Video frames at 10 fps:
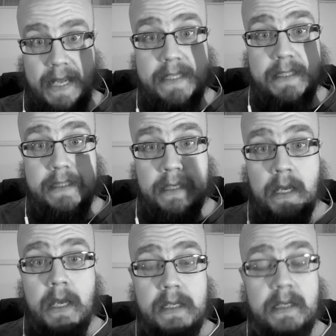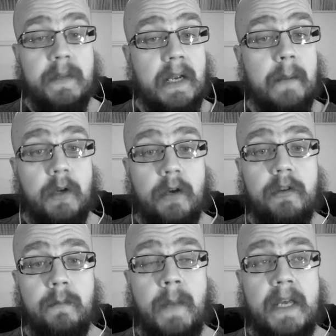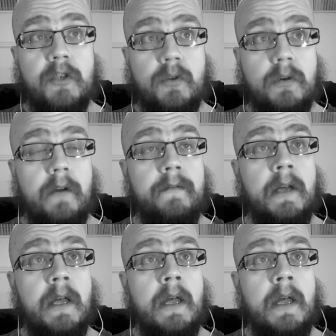That's something I'm going to make sure of.